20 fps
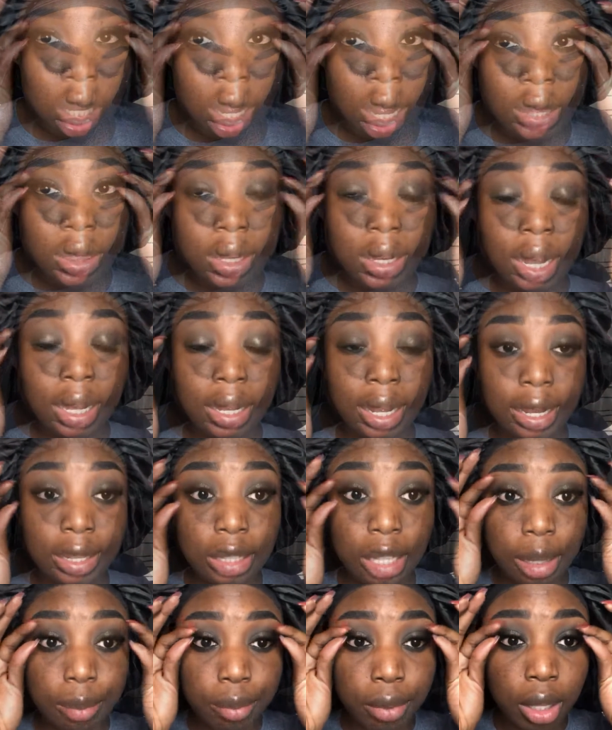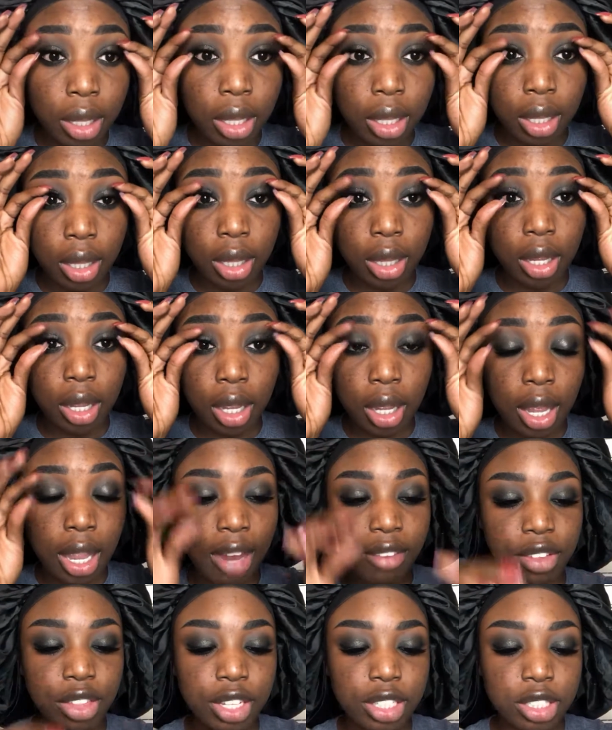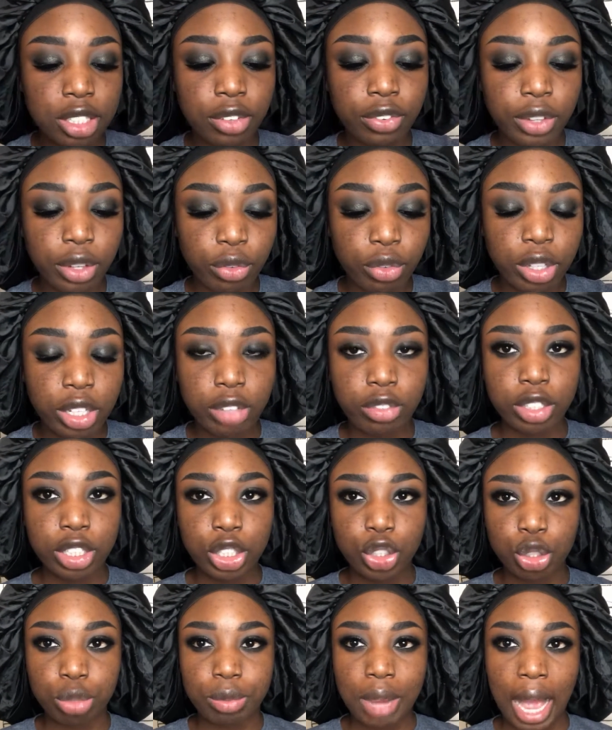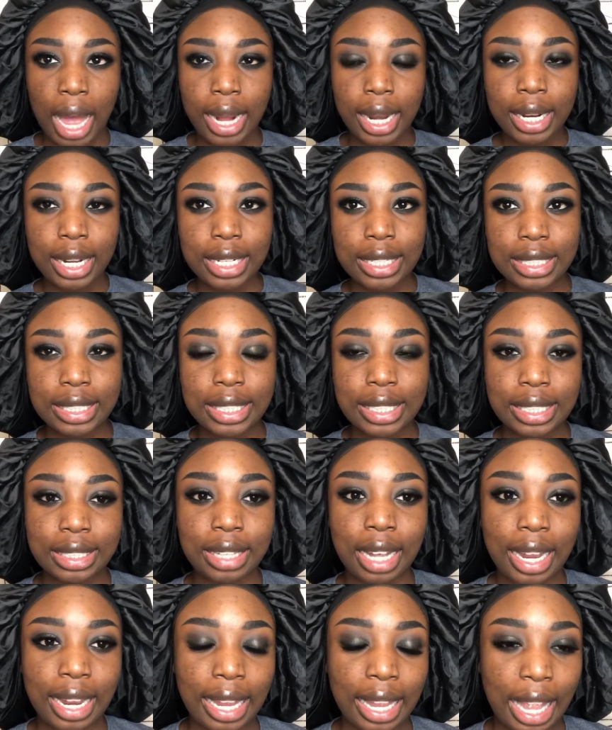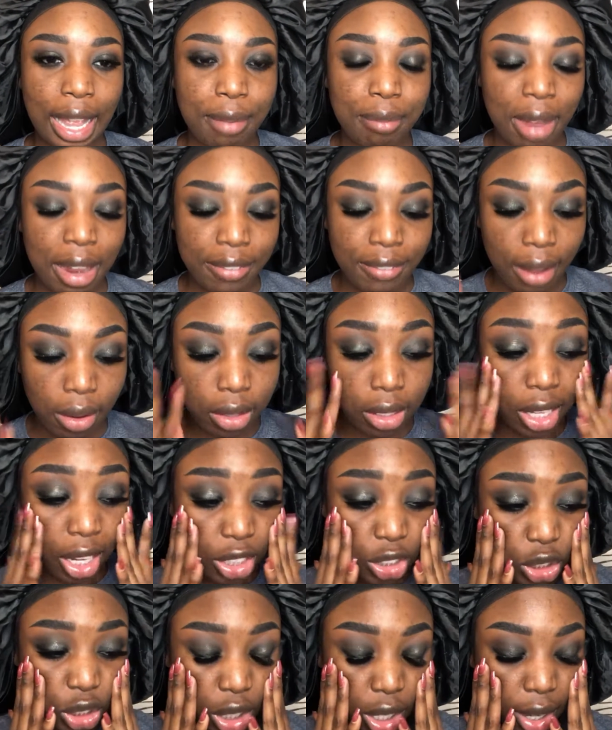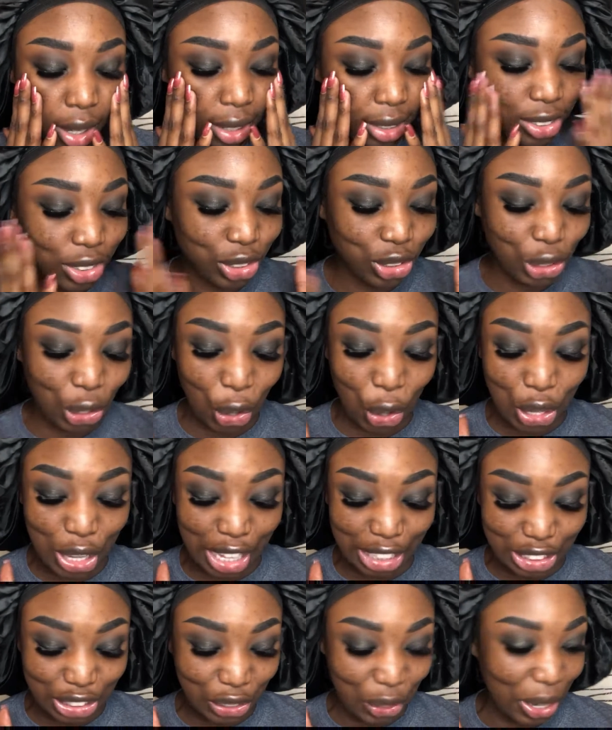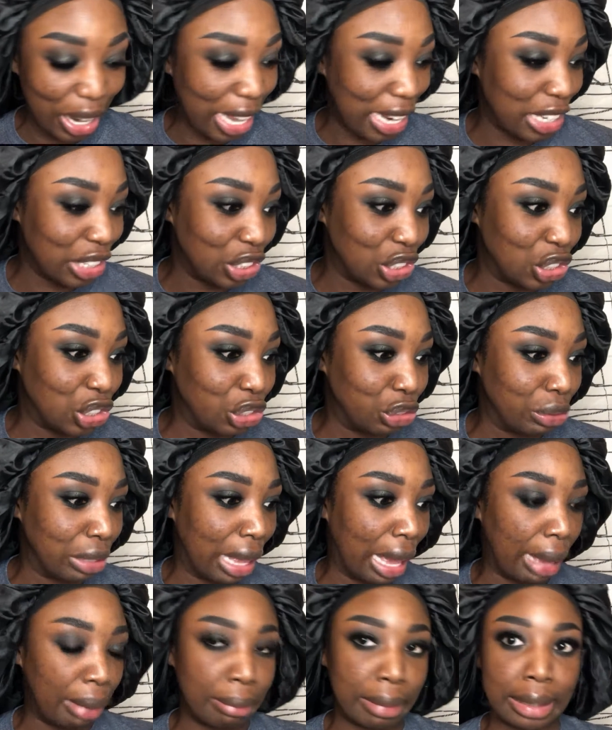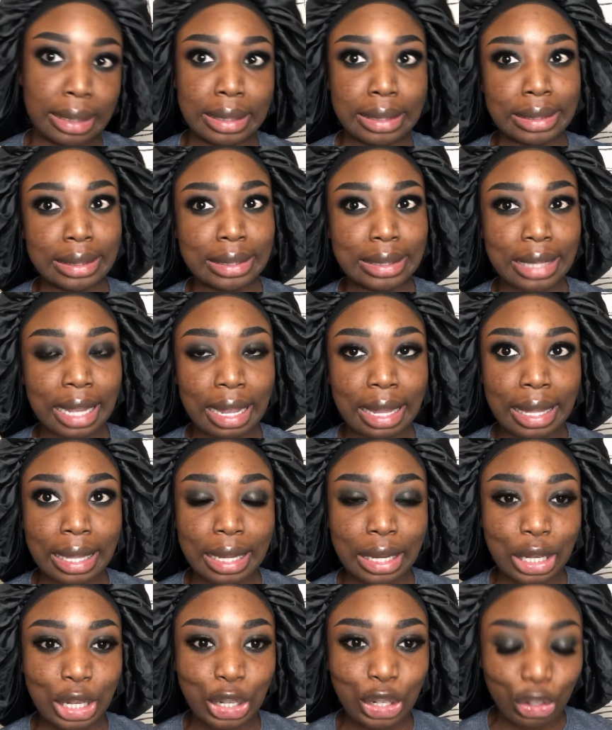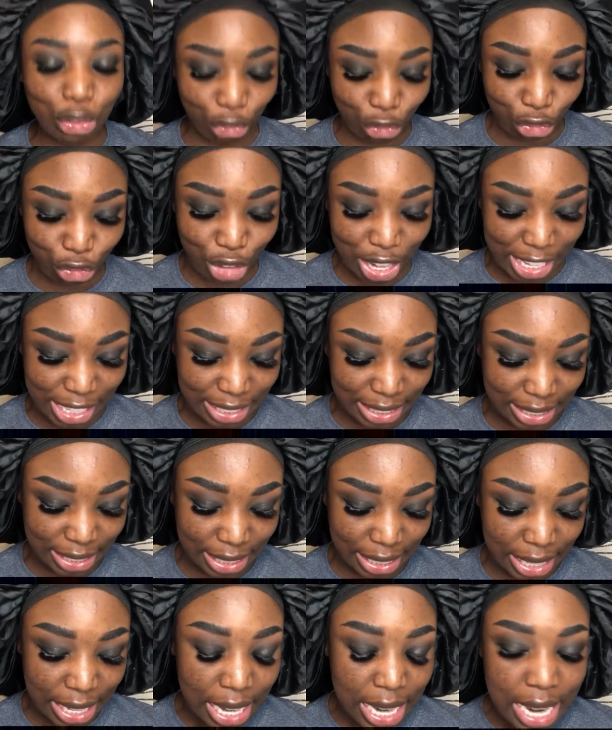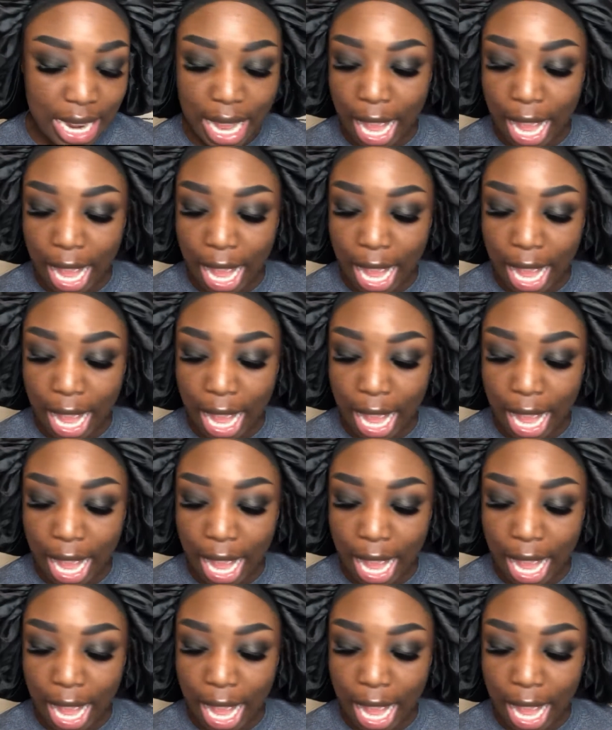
I think I like them. Everything's gonna feel really, really dramatic until I get my foundation on, so let's go ahead and just do that because I look crazy.